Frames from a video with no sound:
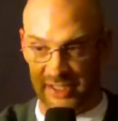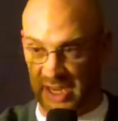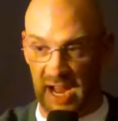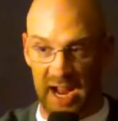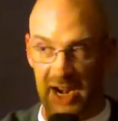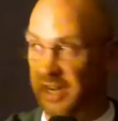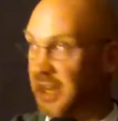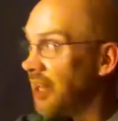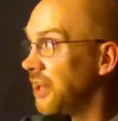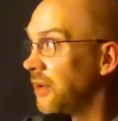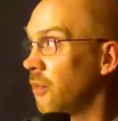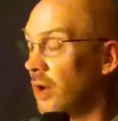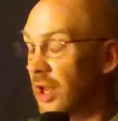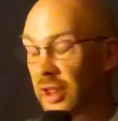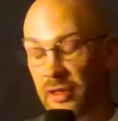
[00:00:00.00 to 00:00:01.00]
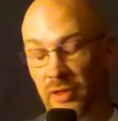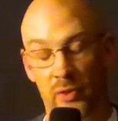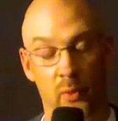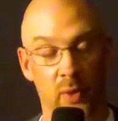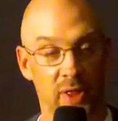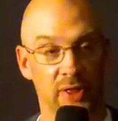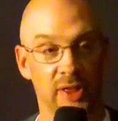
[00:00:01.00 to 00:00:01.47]
tied in with
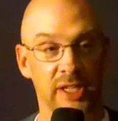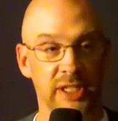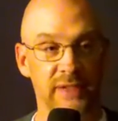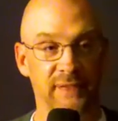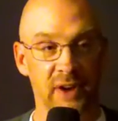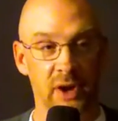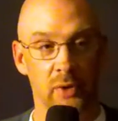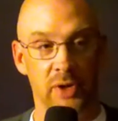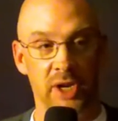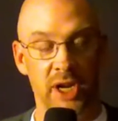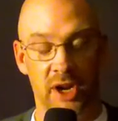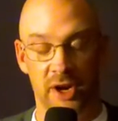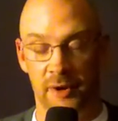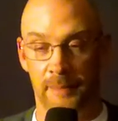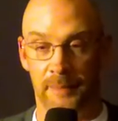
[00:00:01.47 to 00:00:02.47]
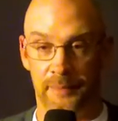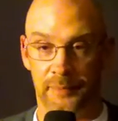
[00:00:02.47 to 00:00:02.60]
this phone here.